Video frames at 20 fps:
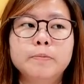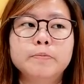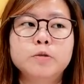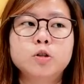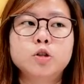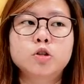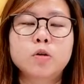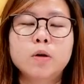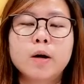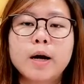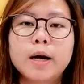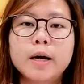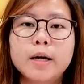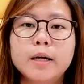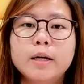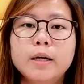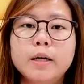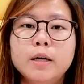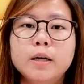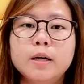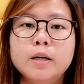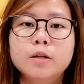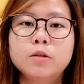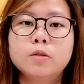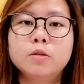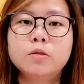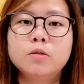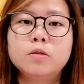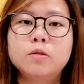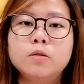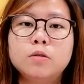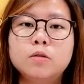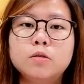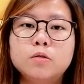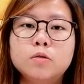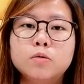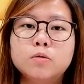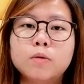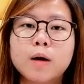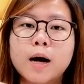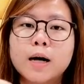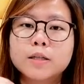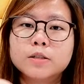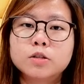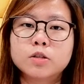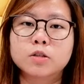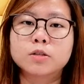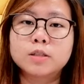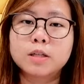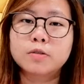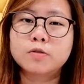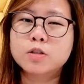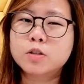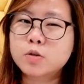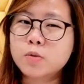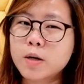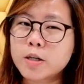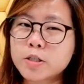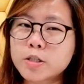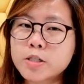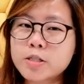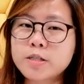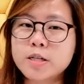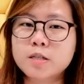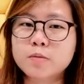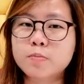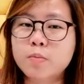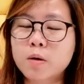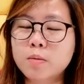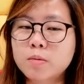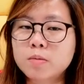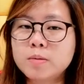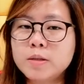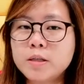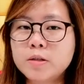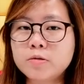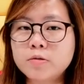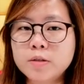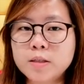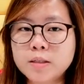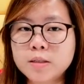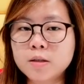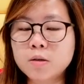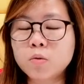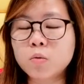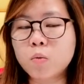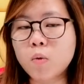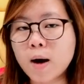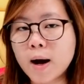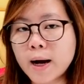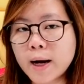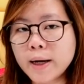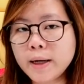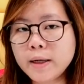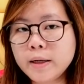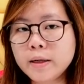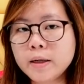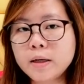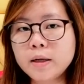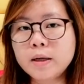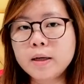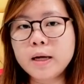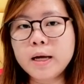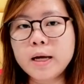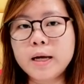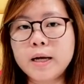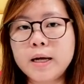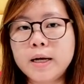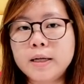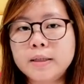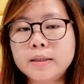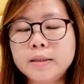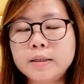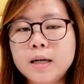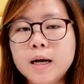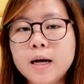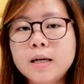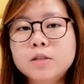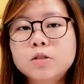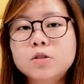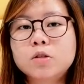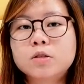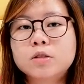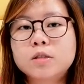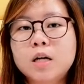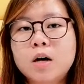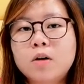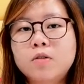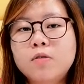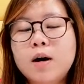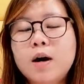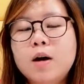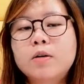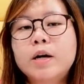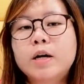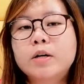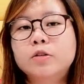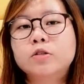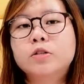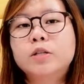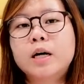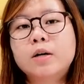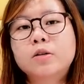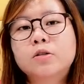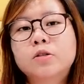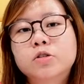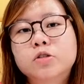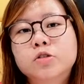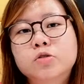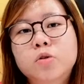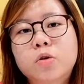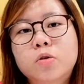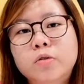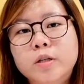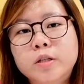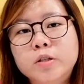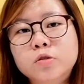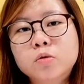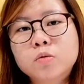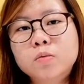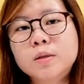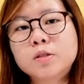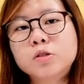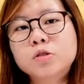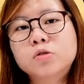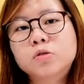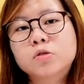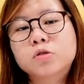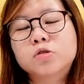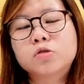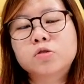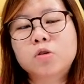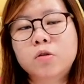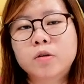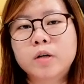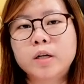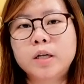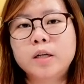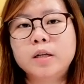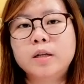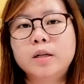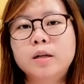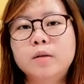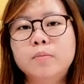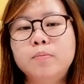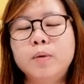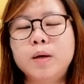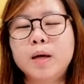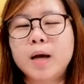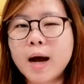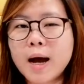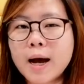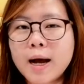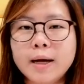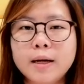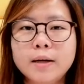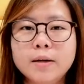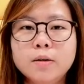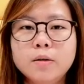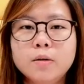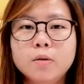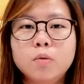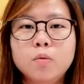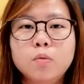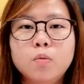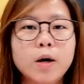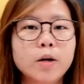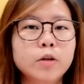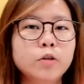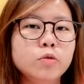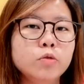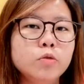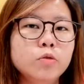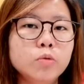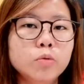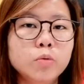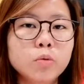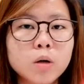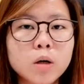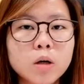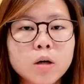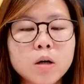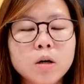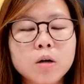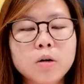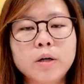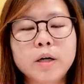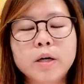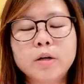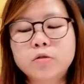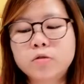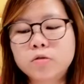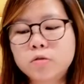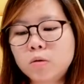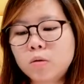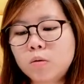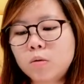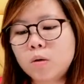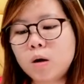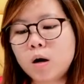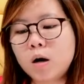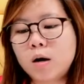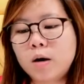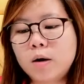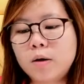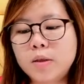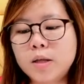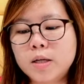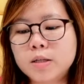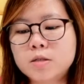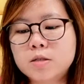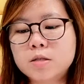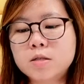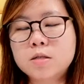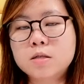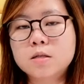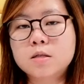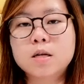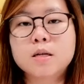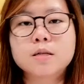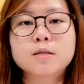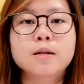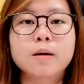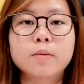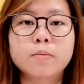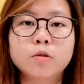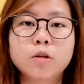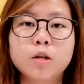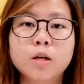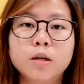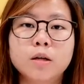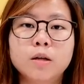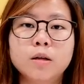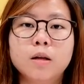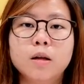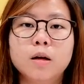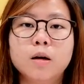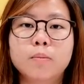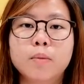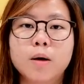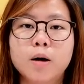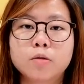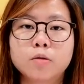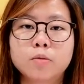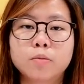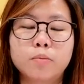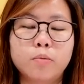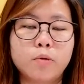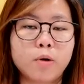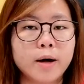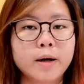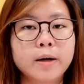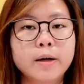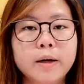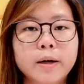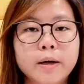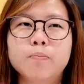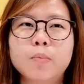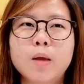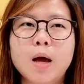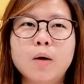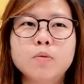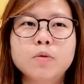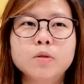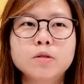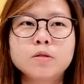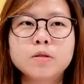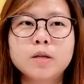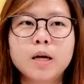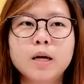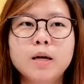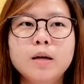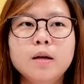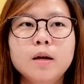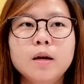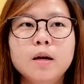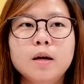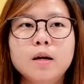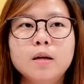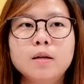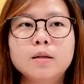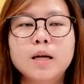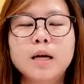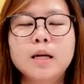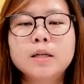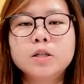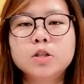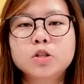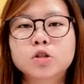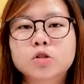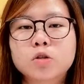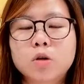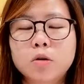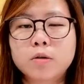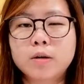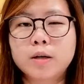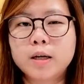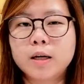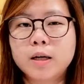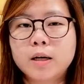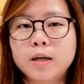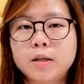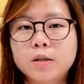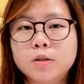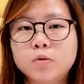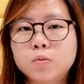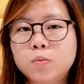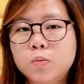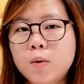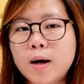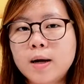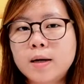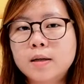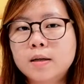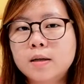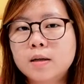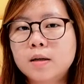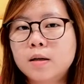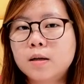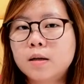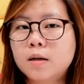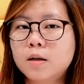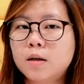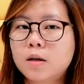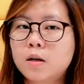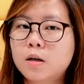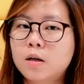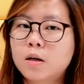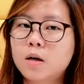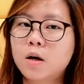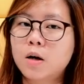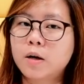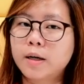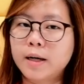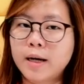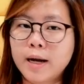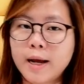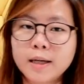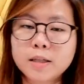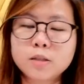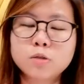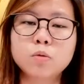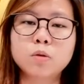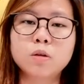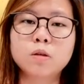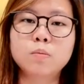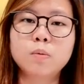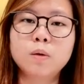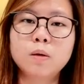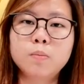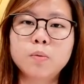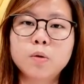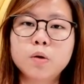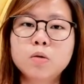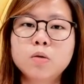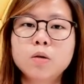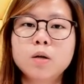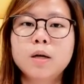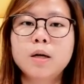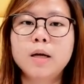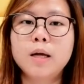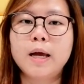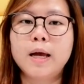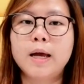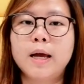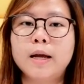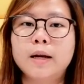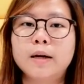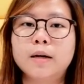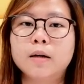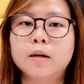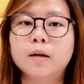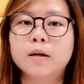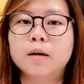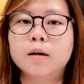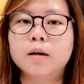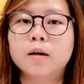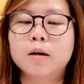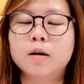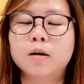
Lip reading: try to ask yourself these questions. There's probably a reason why, and ask yourself, how can you tell your story? So what's your story behind what you do? Okay, so that's something about branding. I would say telling a story is what connects with people, and